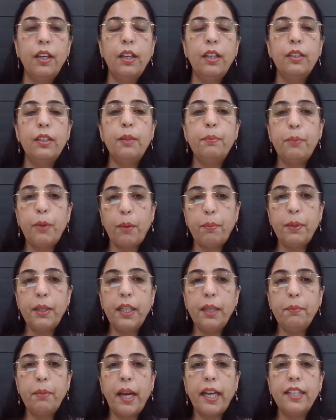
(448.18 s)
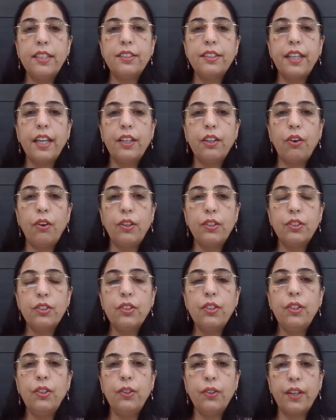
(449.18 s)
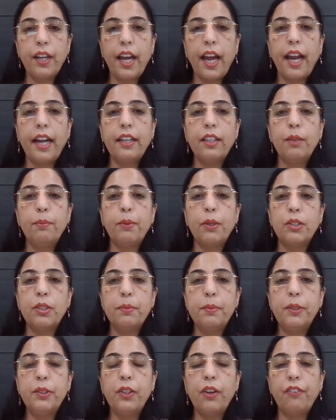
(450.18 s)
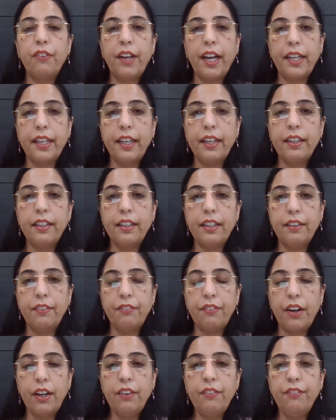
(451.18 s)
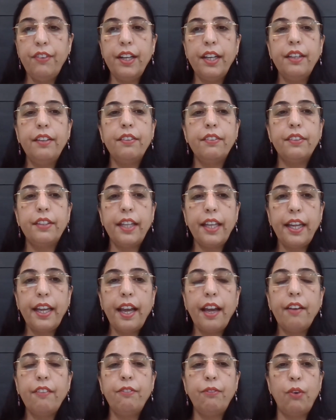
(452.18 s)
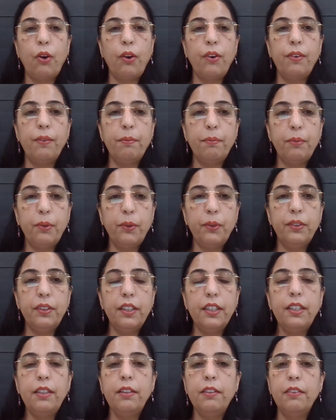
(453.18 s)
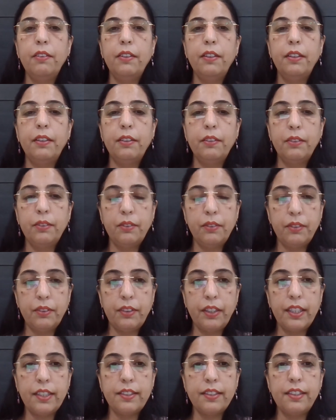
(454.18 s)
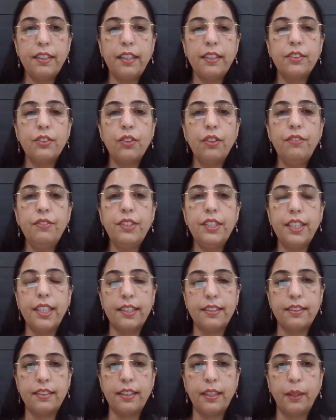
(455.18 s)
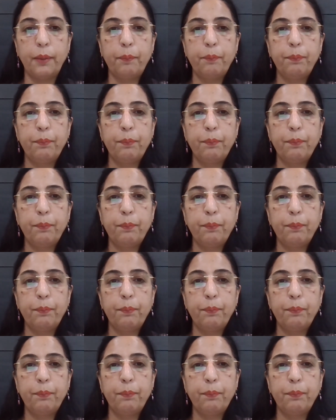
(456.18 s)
The property buyers can also look at the possibility of getting refund where they have borne the incidence of GST.